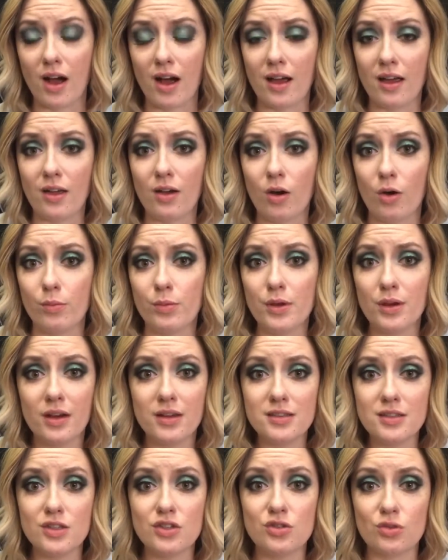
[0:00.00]
I hope you
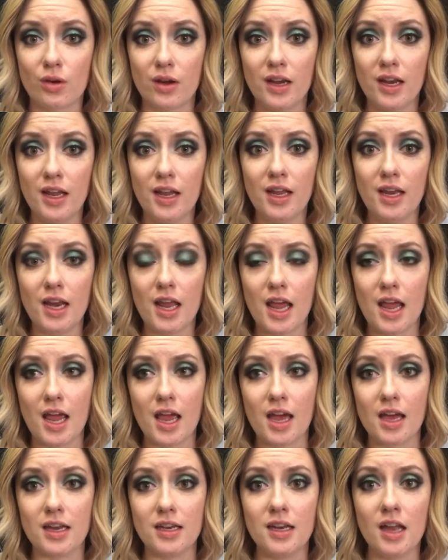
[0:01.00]
guys enjoyed it
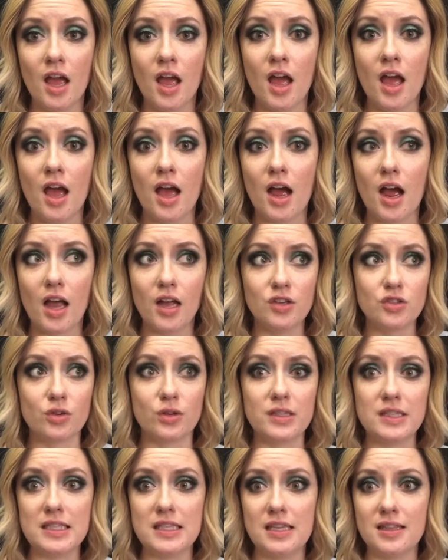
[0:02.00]
and
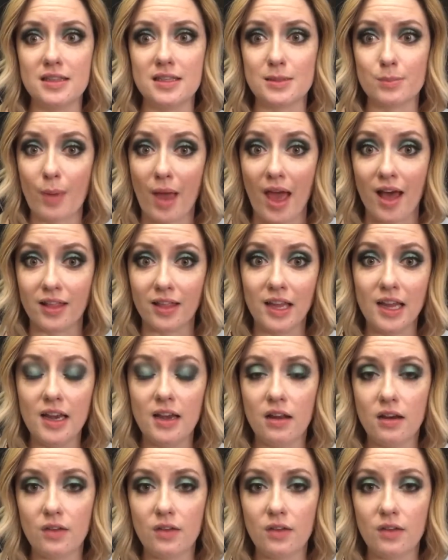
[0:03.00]
enjoyed seeing this palette.